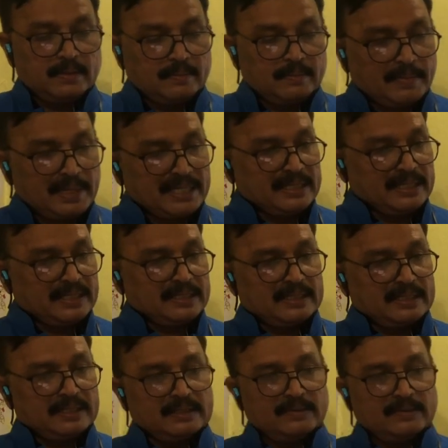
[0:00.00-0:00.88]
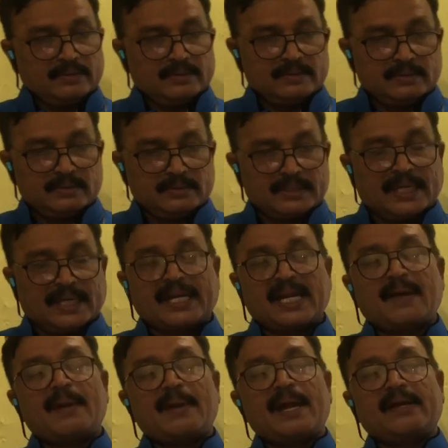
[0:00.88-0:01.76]
but the
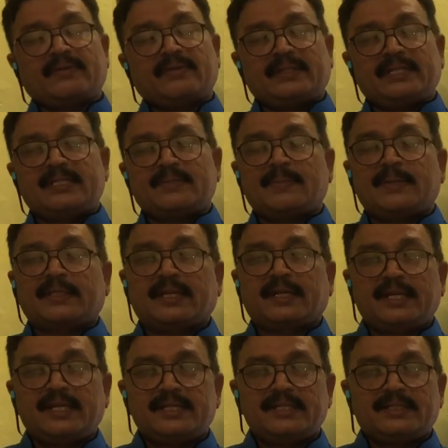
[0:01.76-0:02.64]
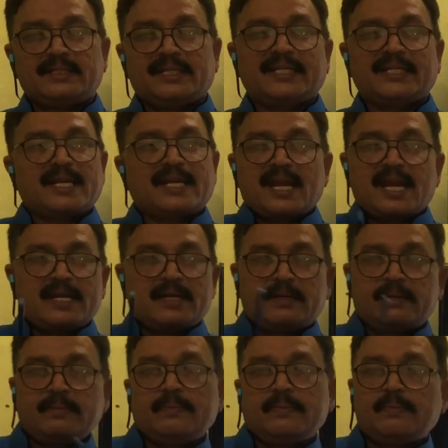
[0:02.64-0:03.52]
drawback with this method is it cannot
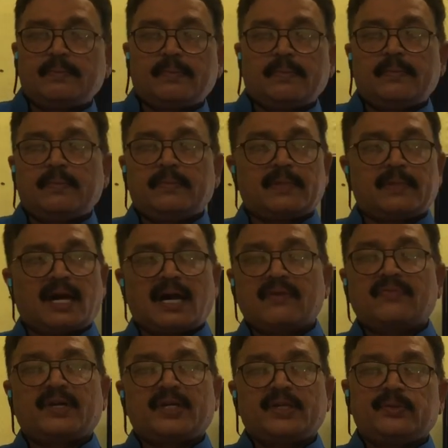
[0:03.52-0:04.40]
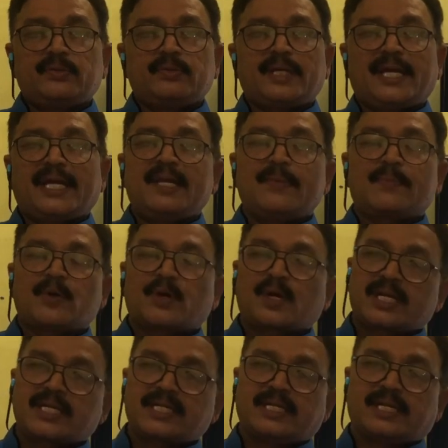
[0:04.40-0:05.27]
offer you any
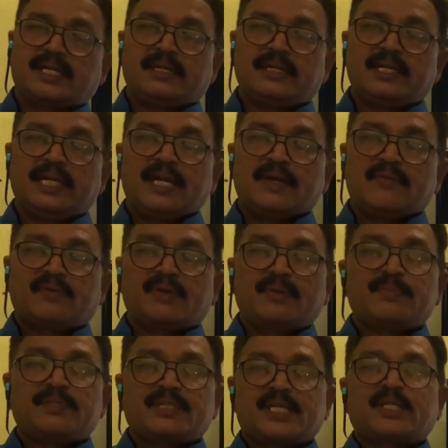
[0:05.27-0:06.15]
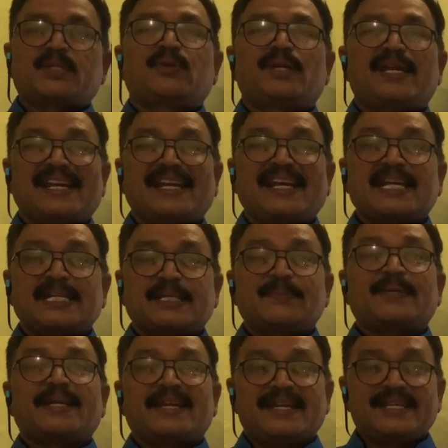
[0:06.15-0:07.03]
protection from sexually
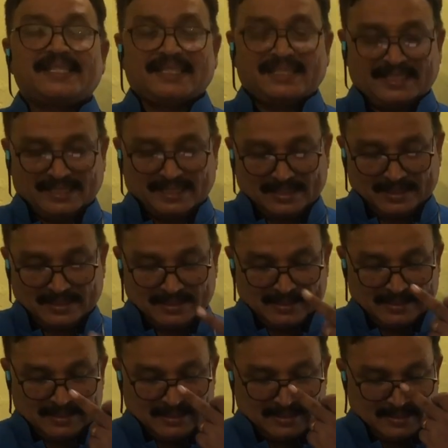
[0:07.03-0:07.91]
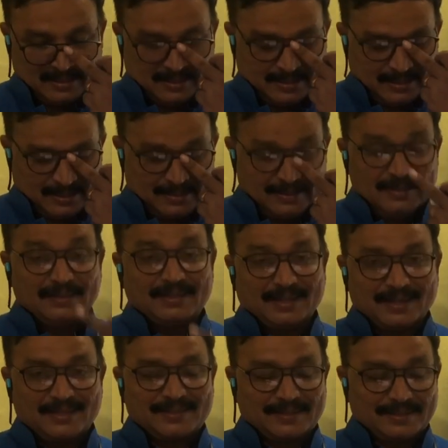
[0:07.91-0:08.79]
transmitted disease.
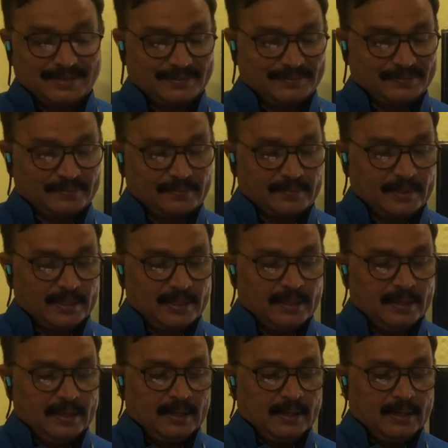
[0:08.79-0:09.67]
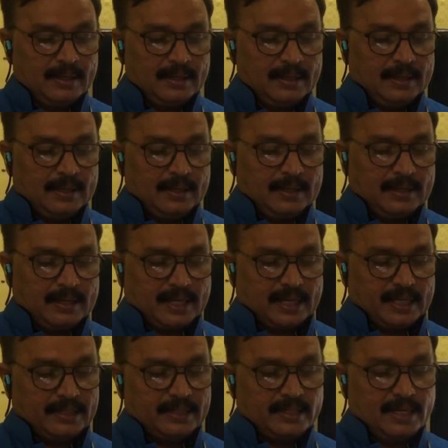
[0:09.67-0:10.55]
That's all.
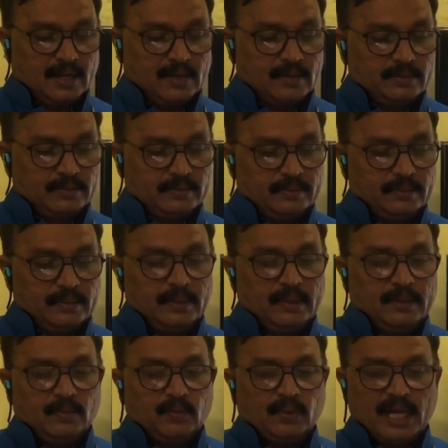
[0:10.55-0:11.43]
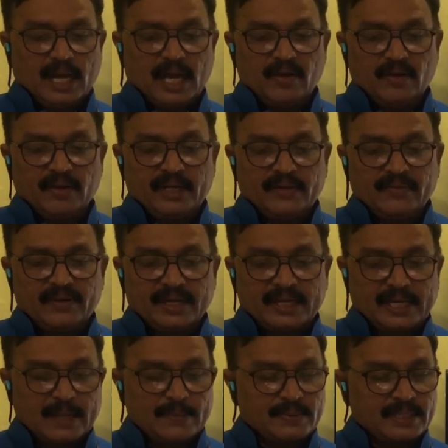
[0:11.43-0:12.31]
Right. Now, we have different
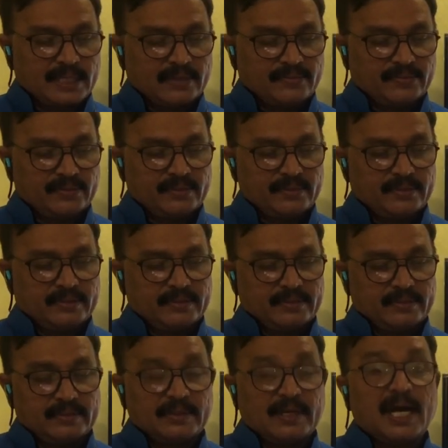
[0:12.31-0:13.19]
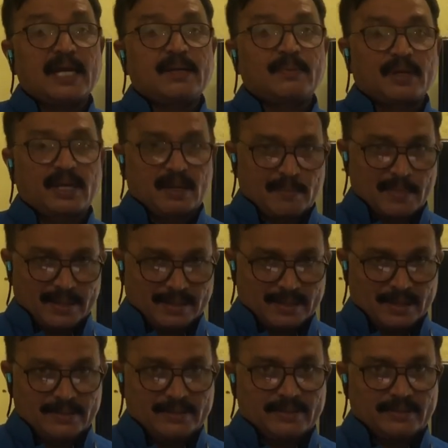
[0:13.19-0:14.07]
types of hormonal
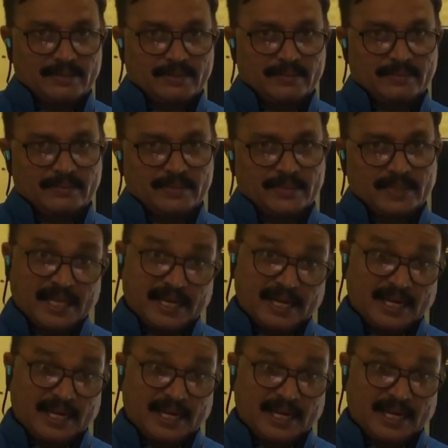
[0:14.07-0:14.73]
methods here